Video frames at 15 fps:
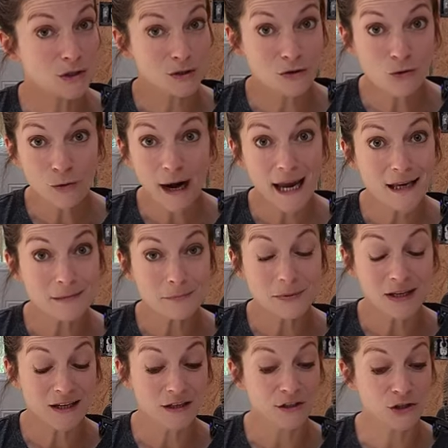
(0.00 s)
is great
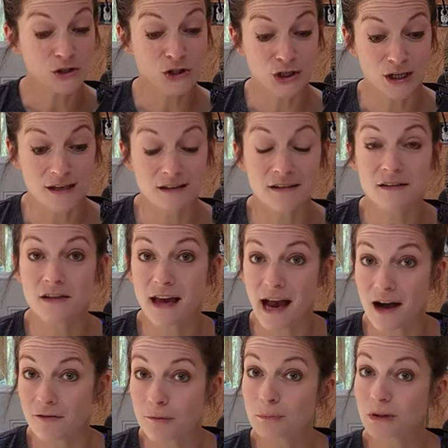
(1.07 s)
because chickens
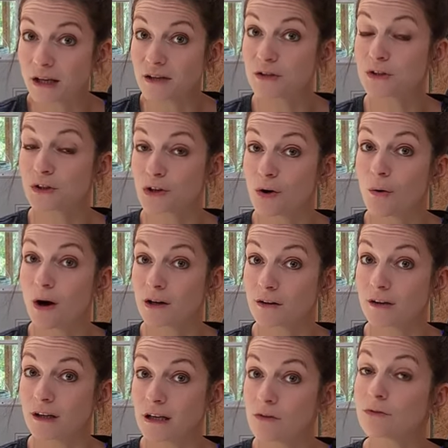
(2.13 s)
have a place to go
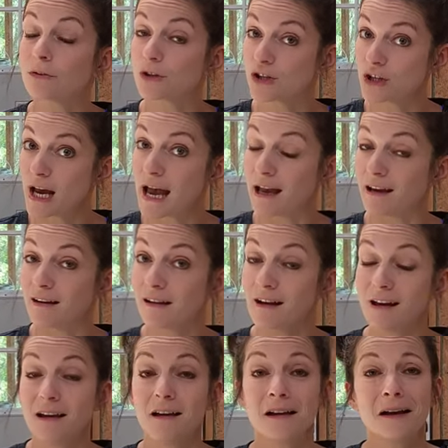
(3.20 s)
underneath for shade.
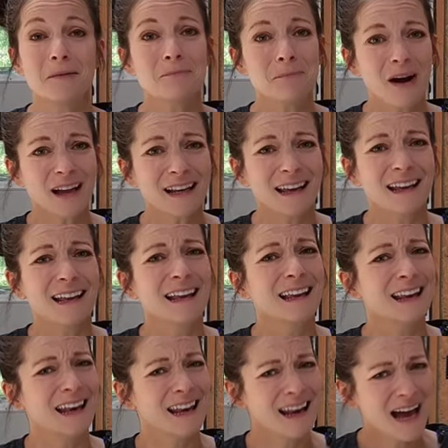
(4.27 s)
But
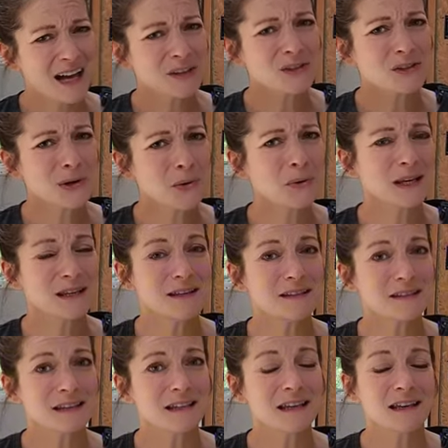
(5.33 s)
not so
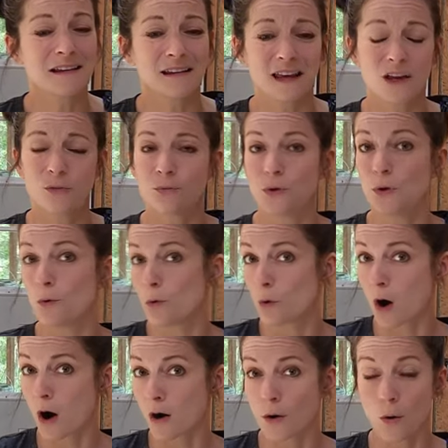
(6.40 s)
easy if you
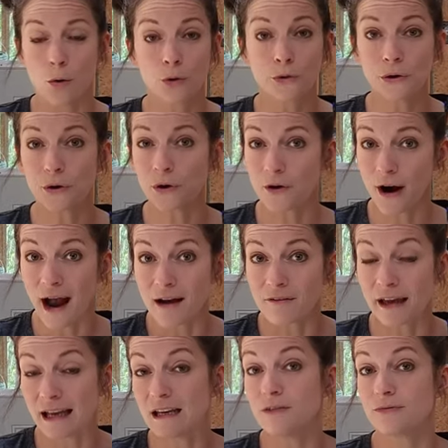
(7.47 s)
are older or have
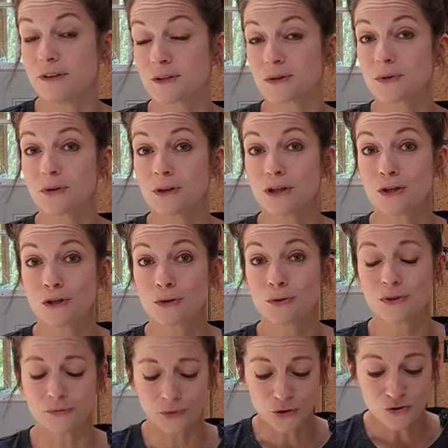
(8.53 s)
any physical
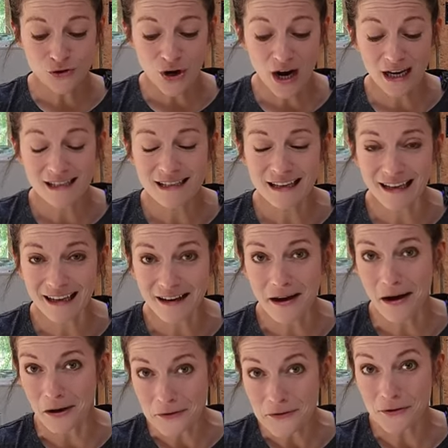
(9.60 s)
issues, if you're trying to get
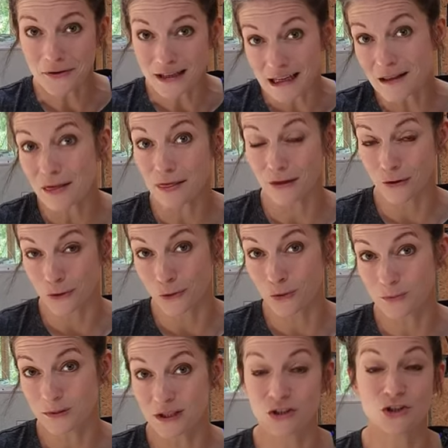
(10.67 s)
underneath the
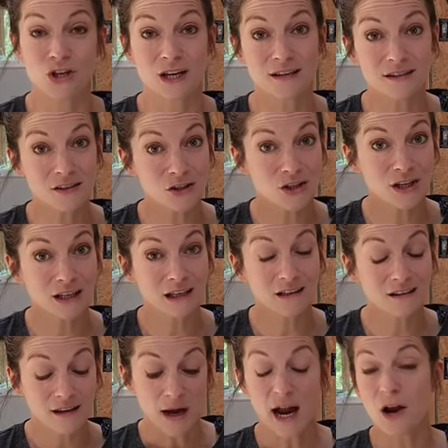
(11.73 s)
coop to chase a
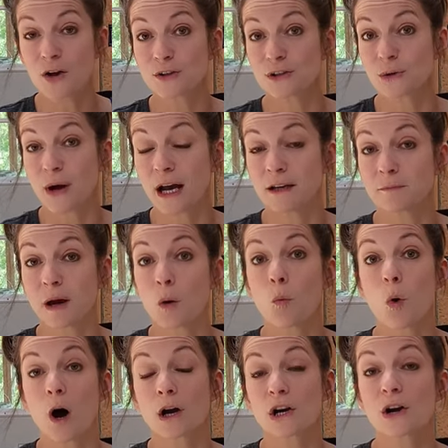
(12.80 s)
chicken. I also had my
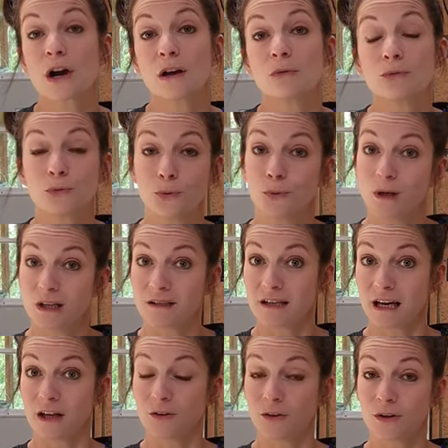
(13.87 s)
water and food
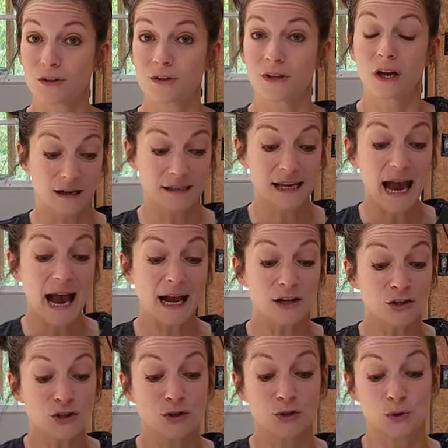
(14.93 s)
containers
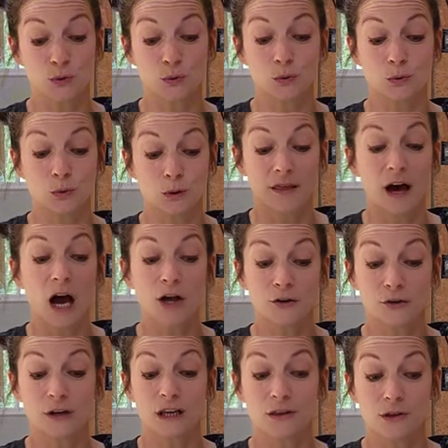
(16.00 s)
attached to the
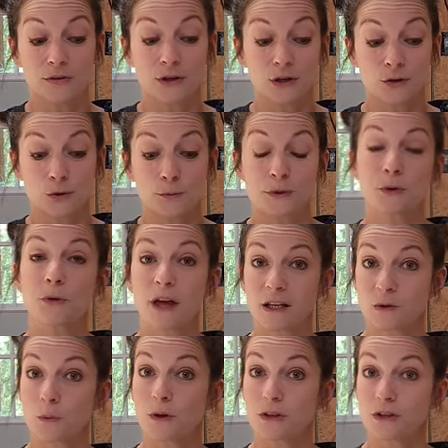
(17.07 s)
underneath of the coop, so
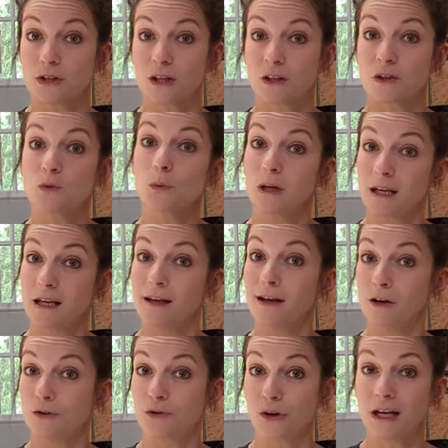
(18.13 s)
that's where the chickens would eat
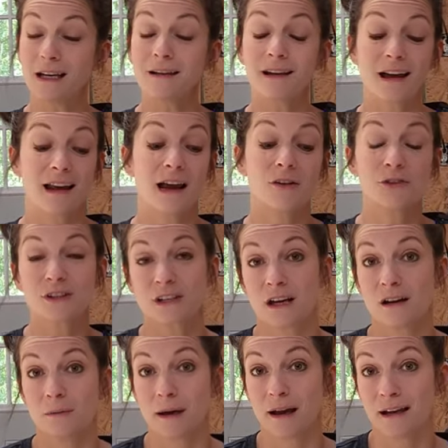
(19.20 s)
and drink. And every
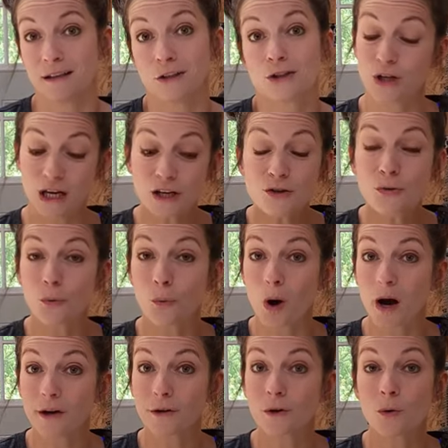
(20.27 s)
time I had to change the
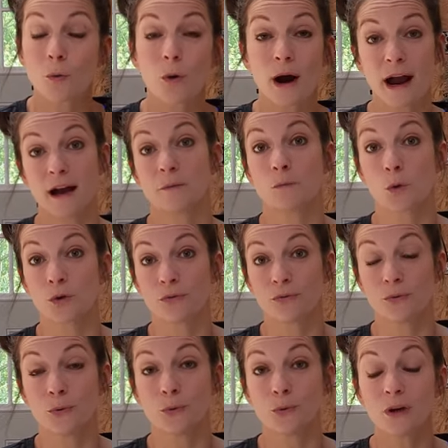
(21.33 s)
water or add more
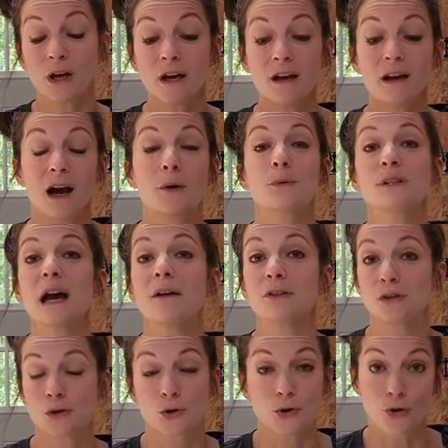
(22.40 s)
food, I was
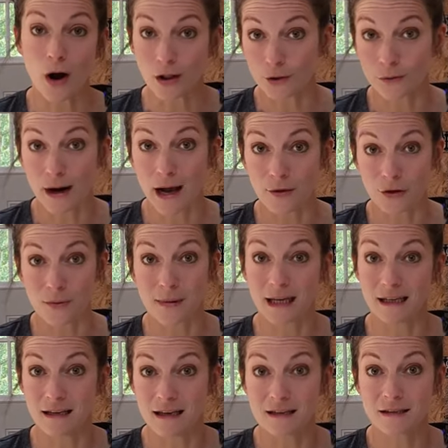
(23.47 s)
having to crawl around on my
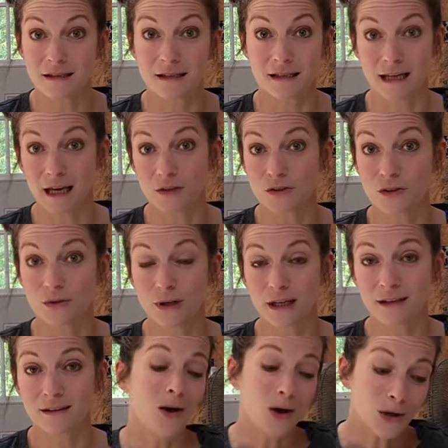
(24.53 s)
knees to get to
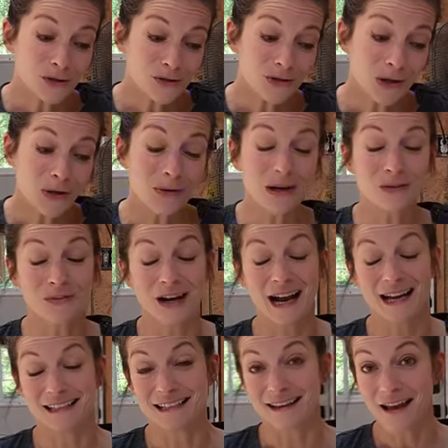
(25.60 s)
it. Also, if I
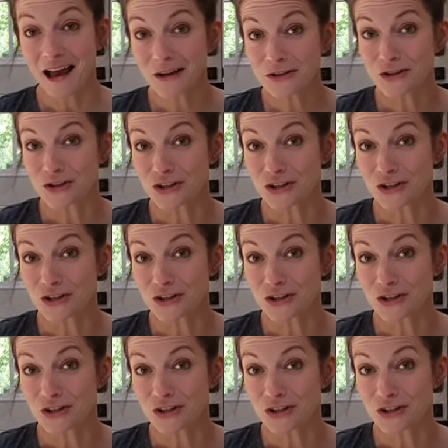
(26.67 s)
had to catch a